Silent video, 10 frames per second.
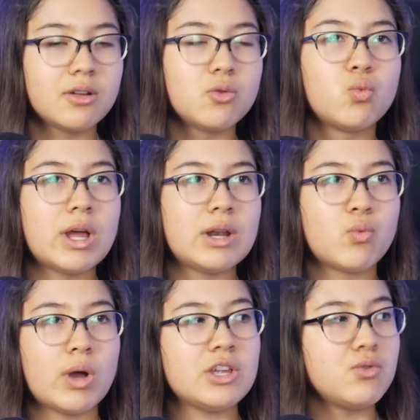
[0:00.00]

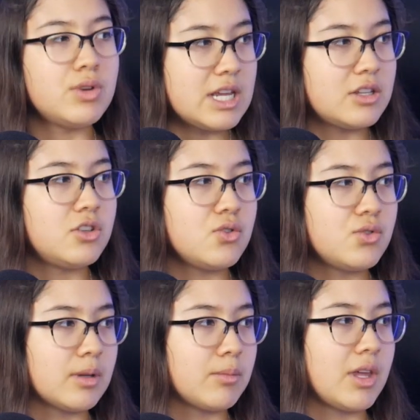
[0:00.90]
when you need to do
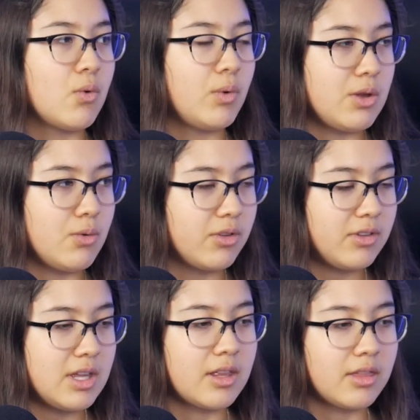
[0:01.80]
something, when you
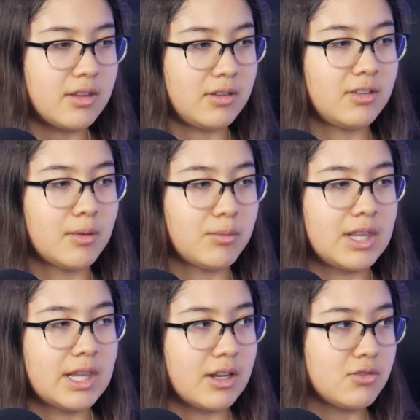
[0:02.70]
see that this is
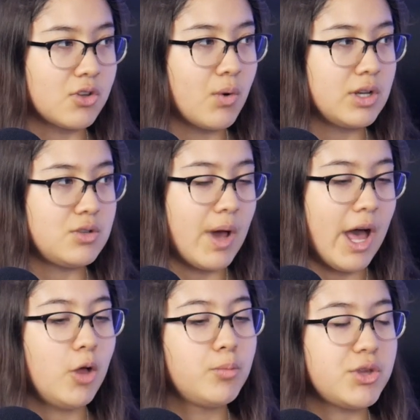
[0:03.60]
something that is going to
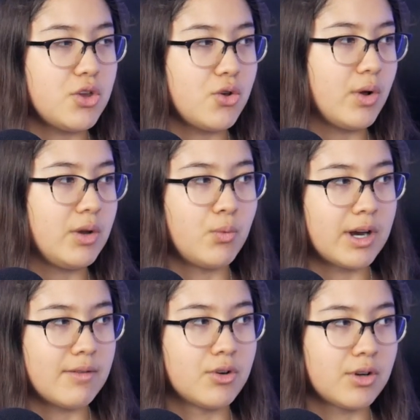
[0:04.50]
help you in
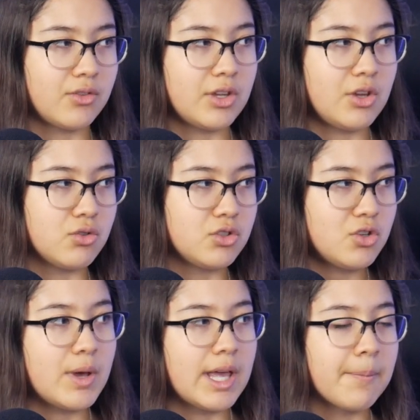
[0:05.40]
whatever it is that you're
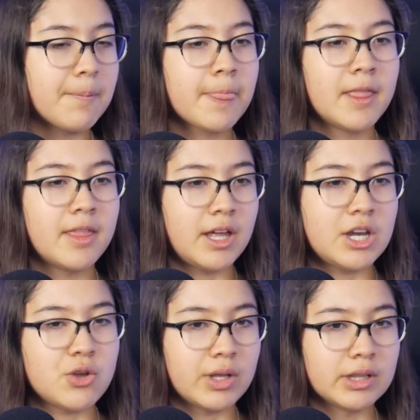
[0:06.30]
doing, then
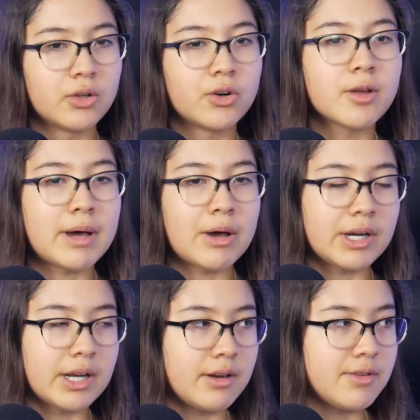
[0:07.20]
you can learn about
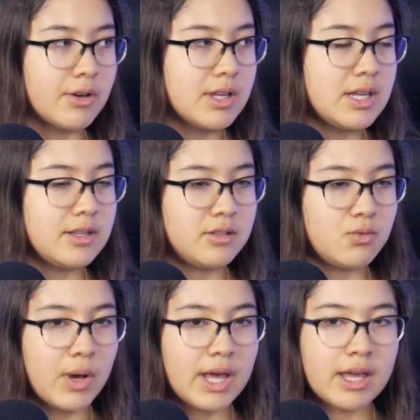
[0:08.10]
it in a very easy
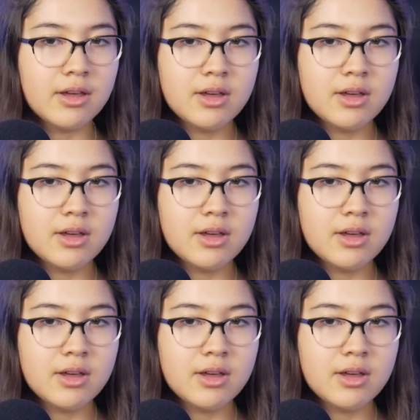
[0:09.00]
way.